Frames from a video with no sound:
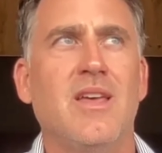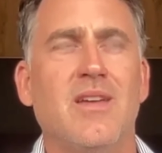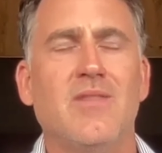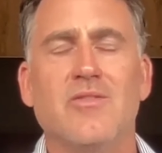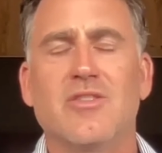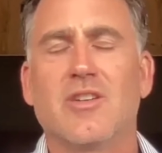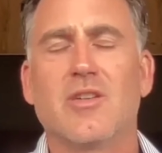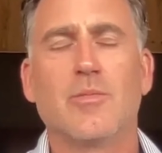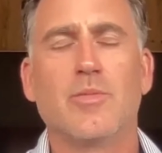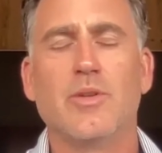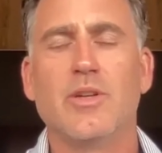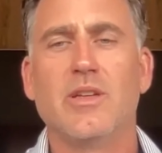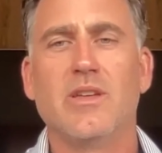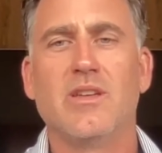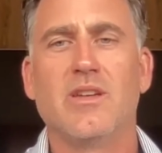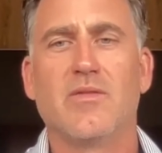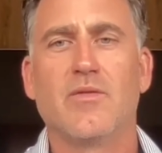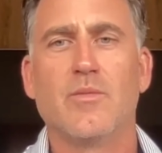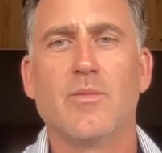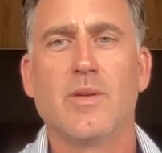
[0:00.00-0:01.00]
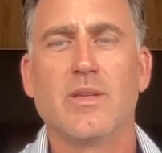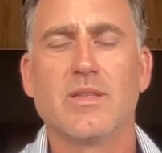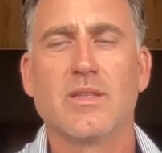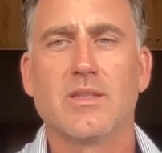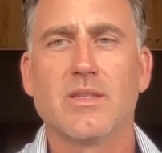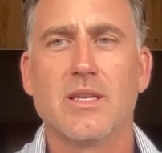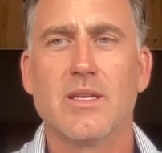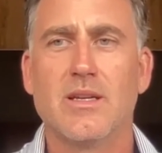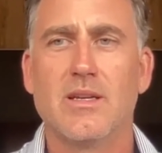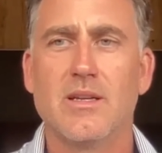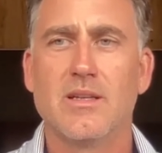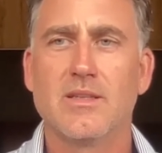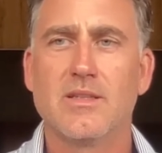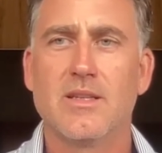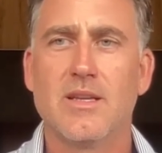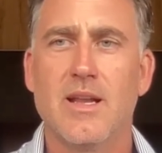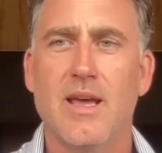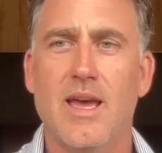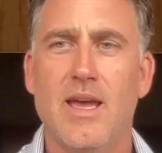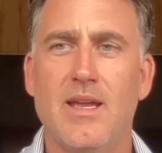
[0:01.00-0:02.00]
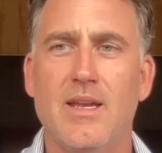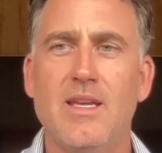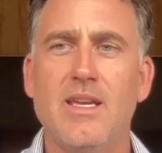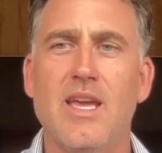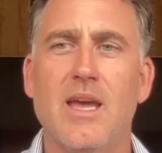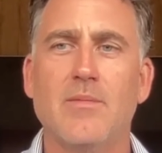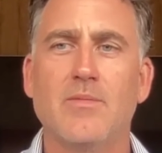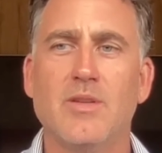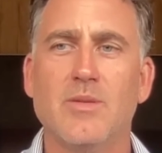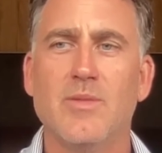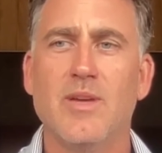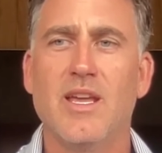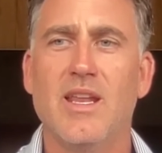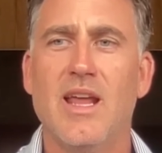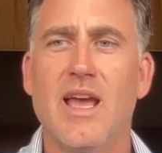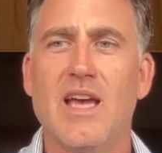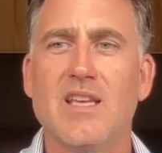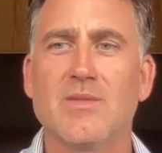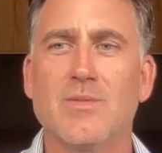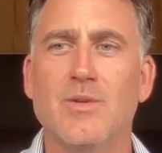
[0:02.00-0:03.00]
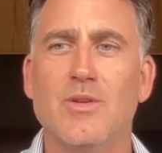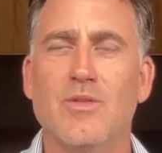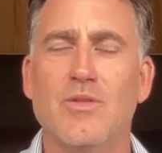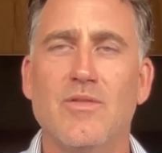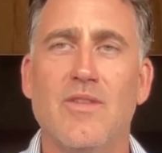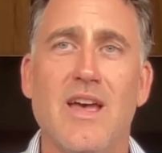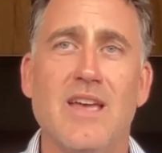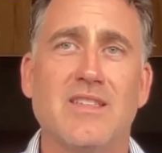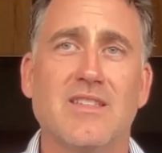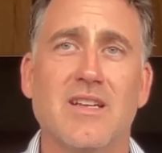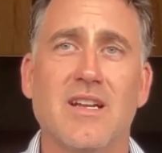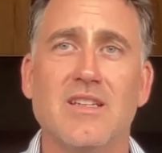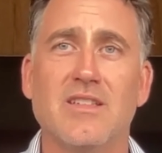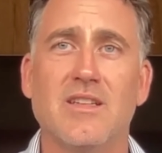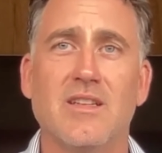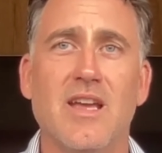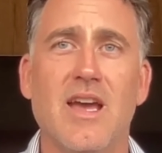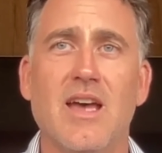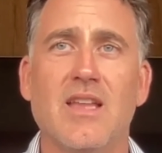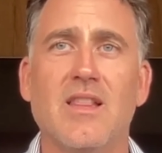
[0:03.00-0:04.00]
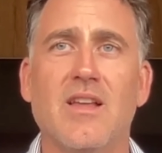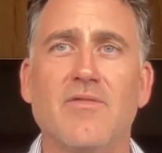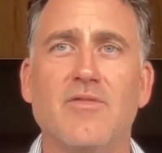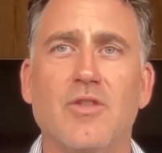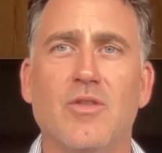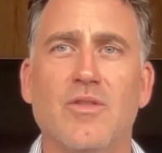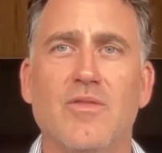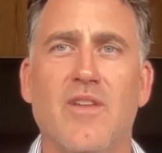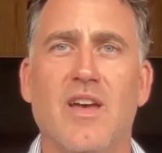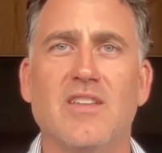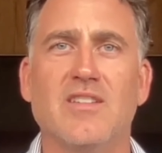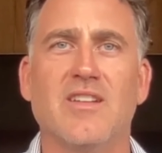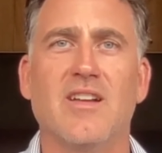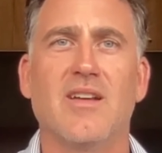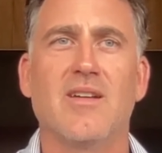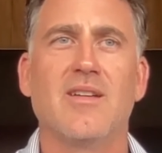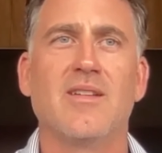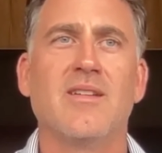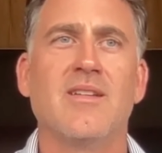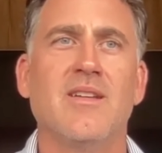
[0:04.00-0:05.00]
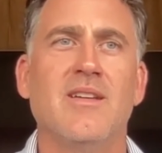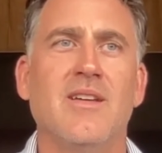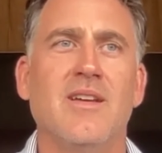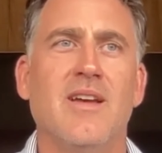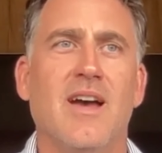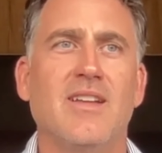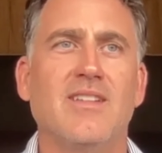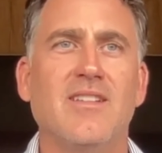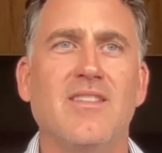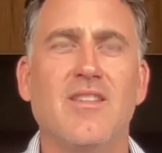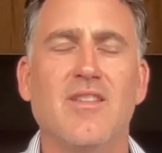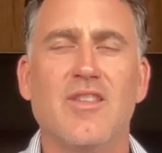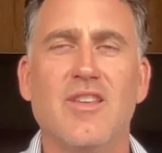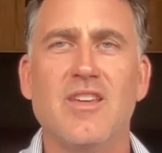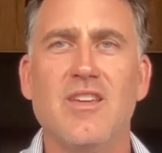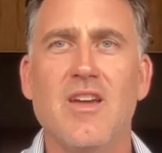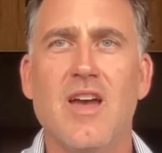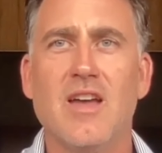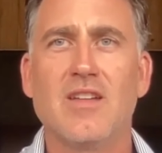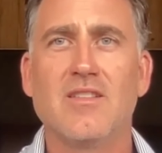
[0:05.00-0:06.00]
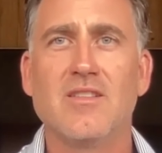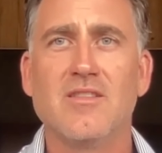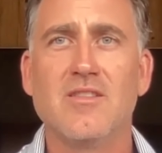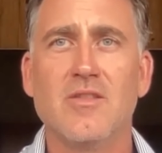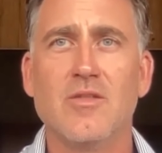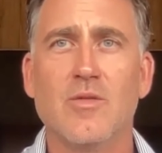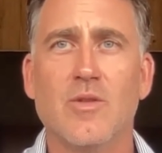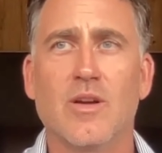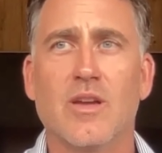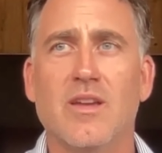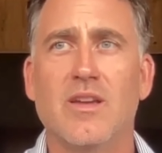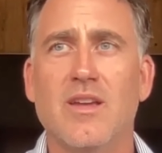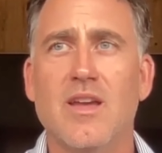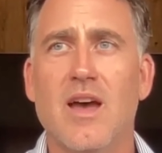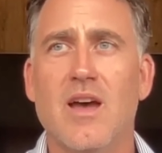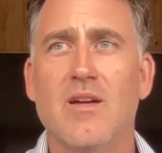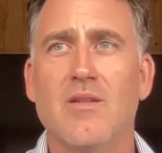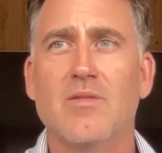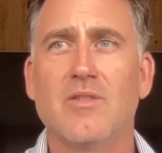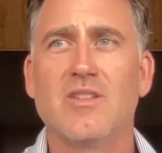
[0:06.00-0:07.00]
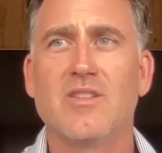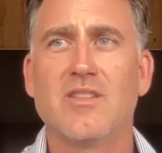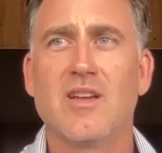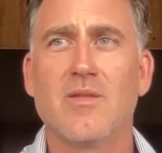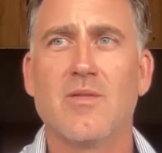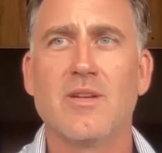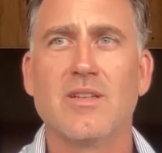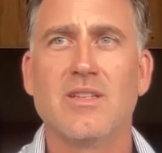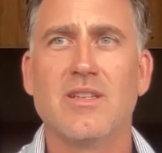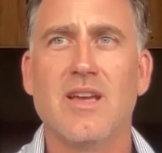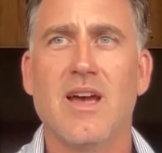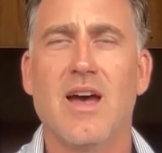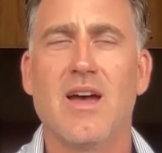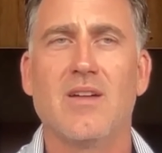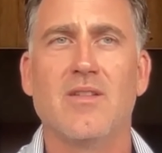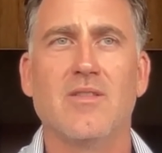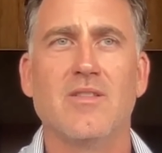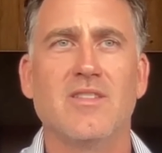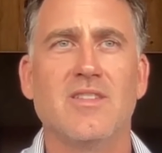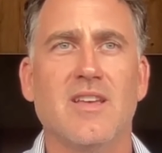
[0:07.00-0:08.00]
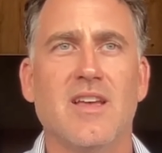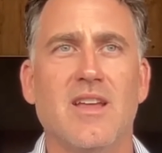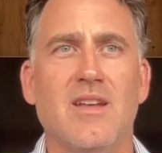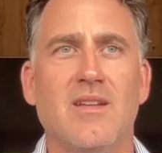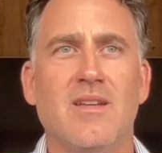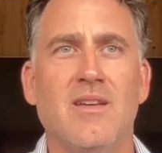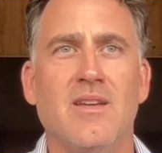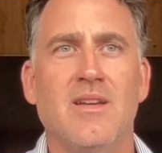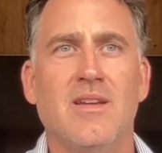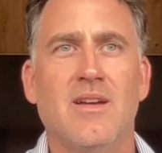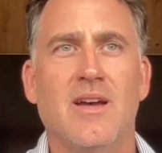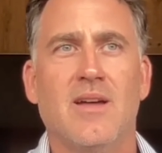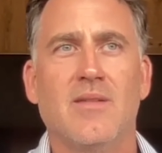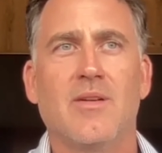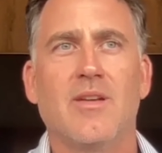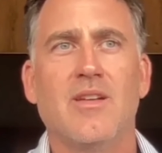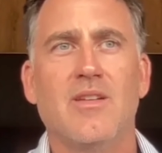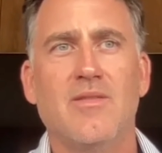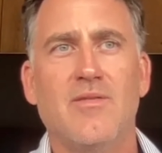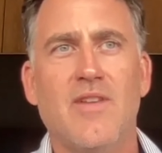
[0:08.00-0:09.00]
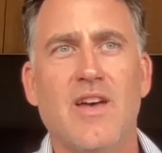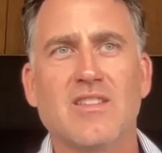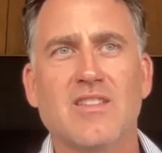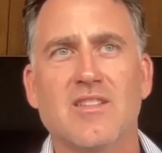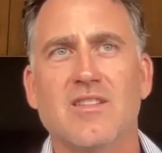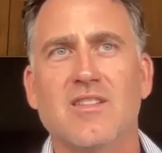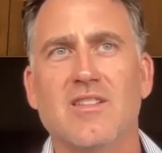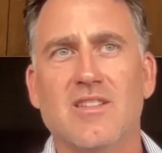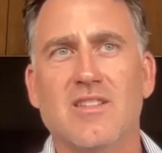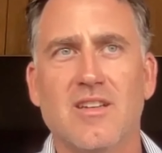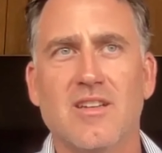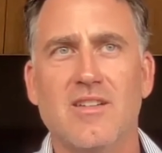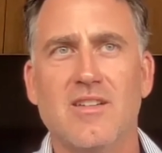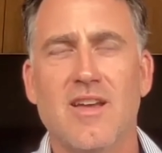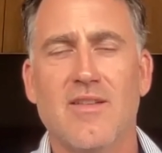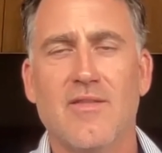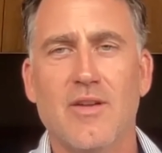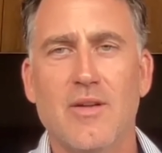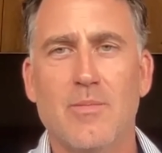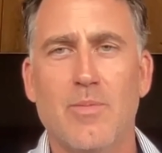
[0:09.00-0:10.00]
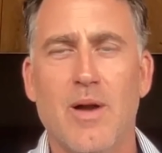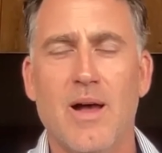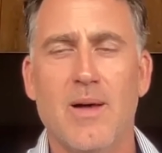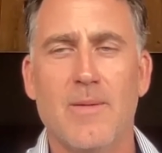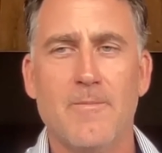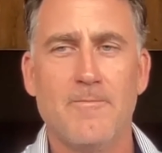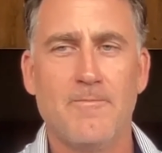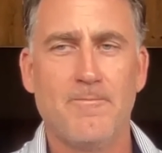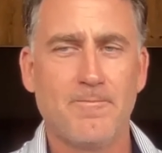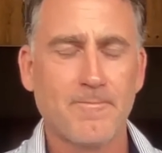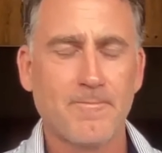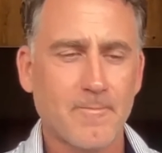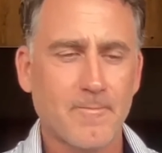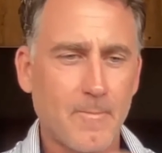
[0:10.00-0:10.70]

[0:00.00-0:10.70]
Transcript: It was a completely different business than it is today. And he came to me and he asked me to invest, and I said, "Yeah, I'd love to invest." And I I did the thing you had to do working at Yahoo, which is I went to Yahoo and said, "I'm going to invest in this thing. Do you have any problem?"